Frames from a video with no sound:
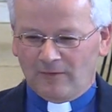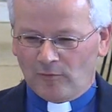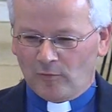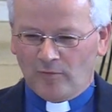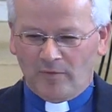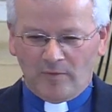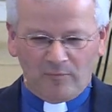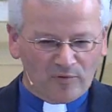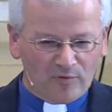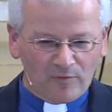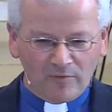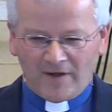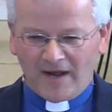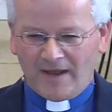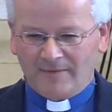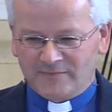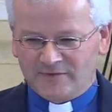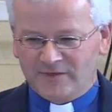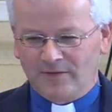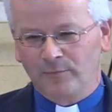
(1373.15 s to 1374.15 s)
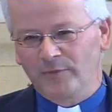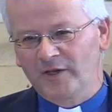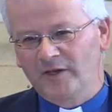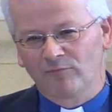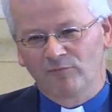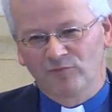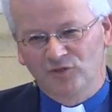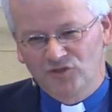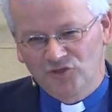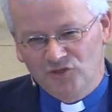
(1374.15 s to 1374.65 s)
or the programs that we
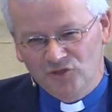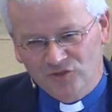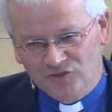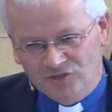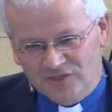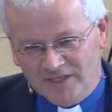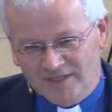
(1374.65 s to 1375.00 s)
can produce.